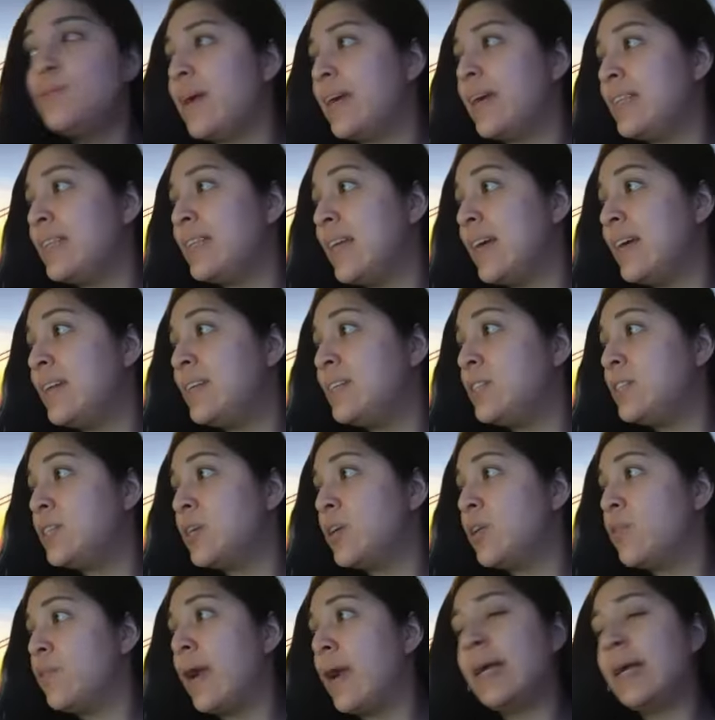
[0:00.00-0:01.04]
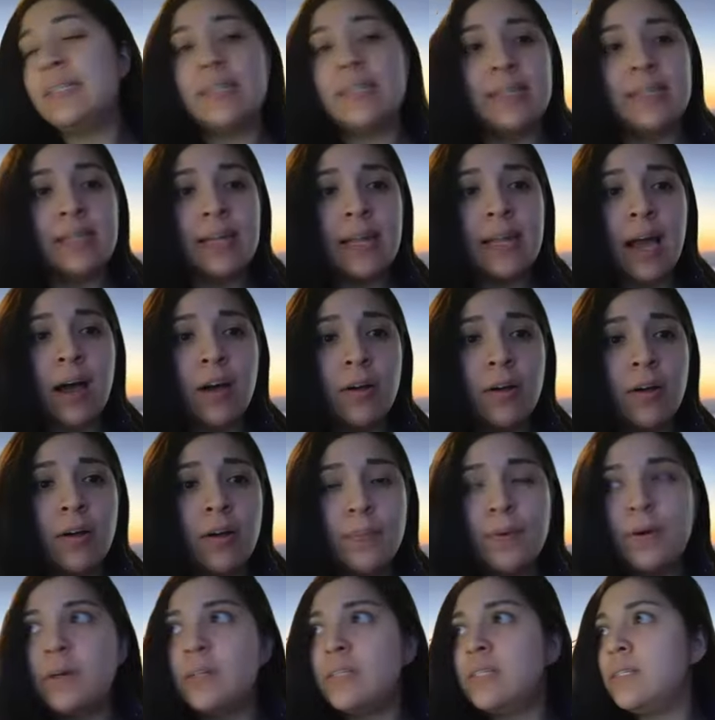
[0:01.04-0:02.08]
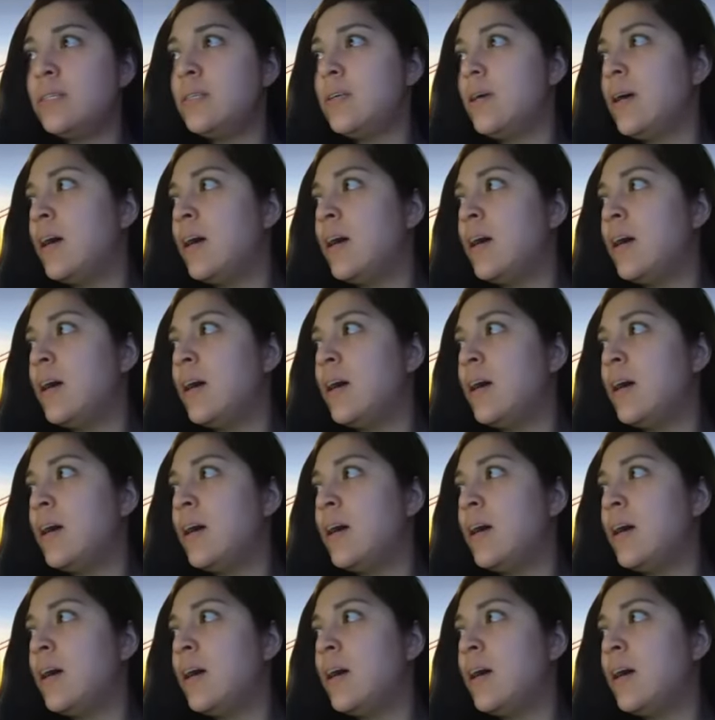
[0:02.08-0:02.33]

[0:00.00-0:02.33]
right, that is correct. And I'll put